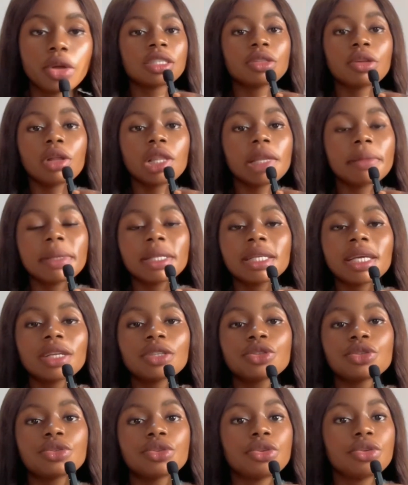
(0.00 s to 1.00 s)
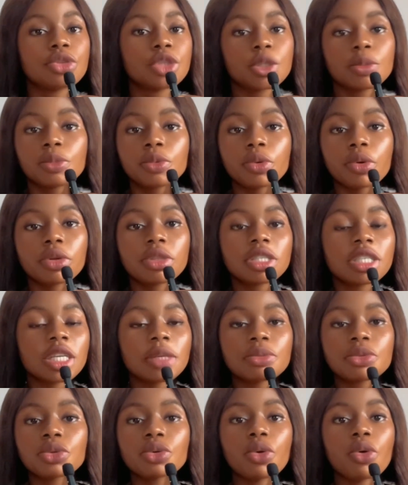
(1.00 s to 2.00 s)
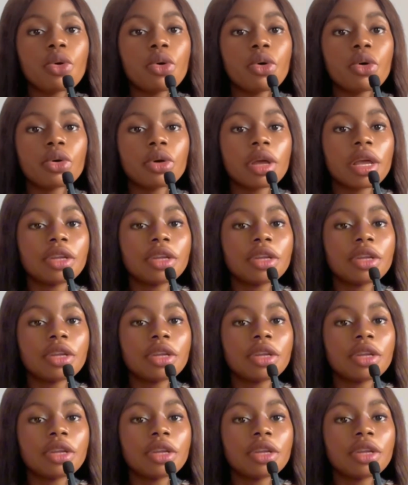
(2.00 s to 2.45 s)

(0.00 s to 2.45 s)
It's not limited to YouTube growth tips or